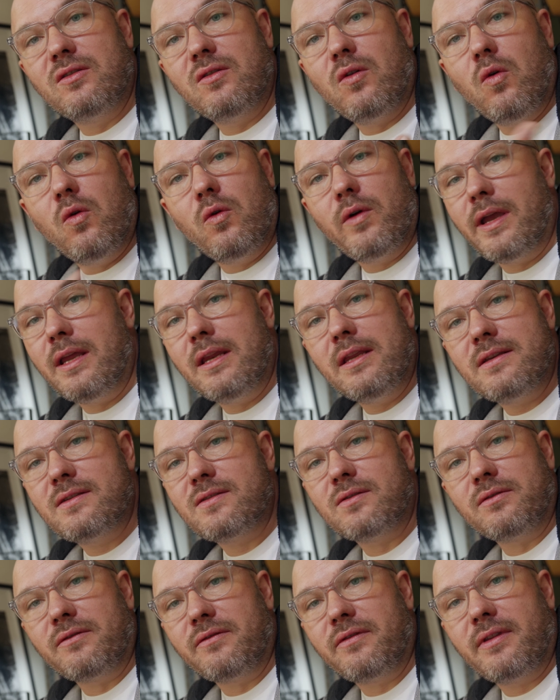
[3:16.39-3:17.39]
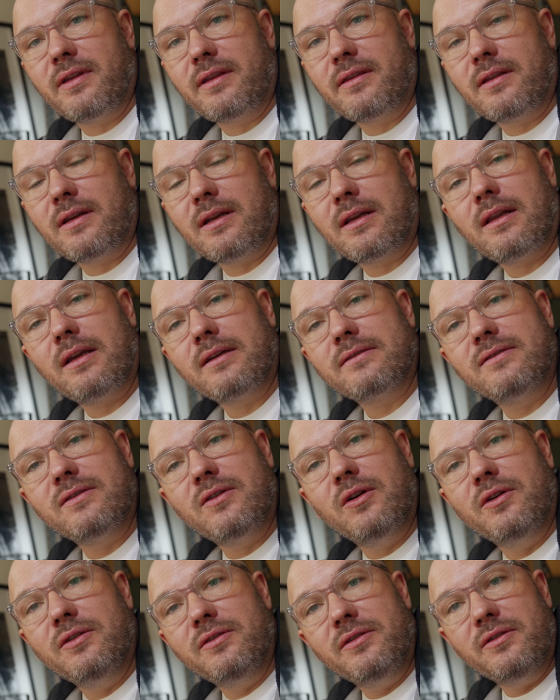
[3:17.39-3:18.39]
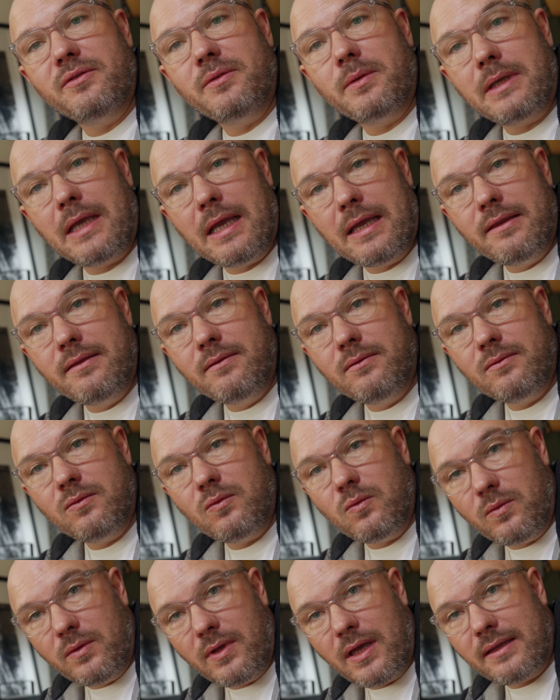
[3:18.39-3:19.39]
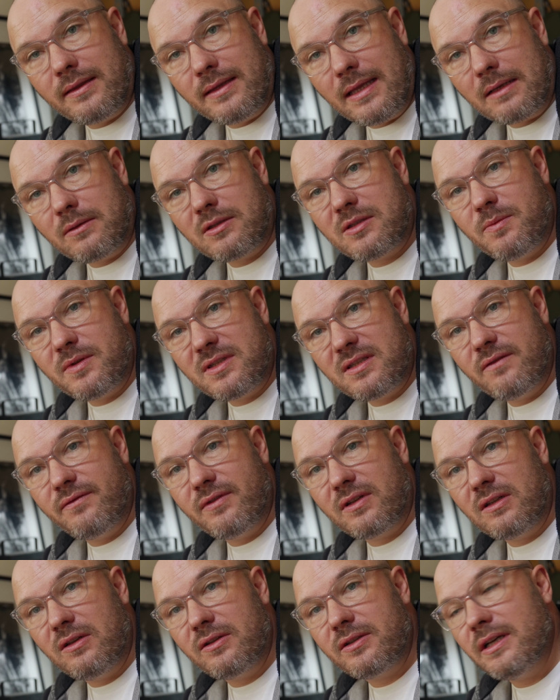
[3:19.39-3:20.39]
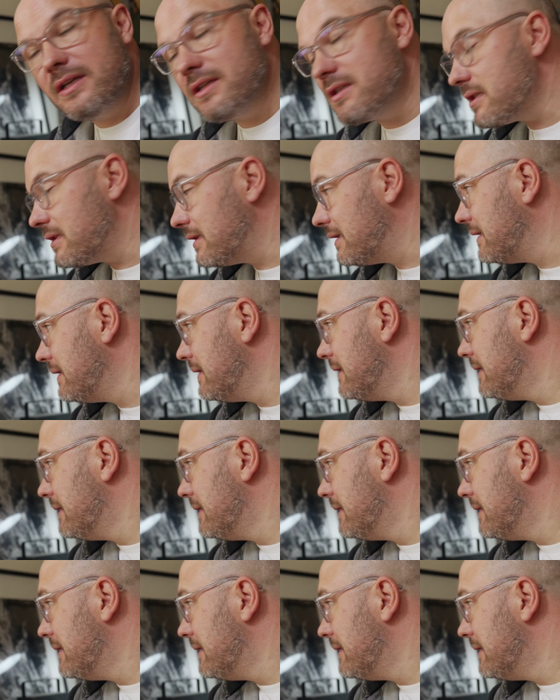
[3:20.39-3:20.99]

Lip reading: or any sort of thing that I'd like to go and do again at that specific location.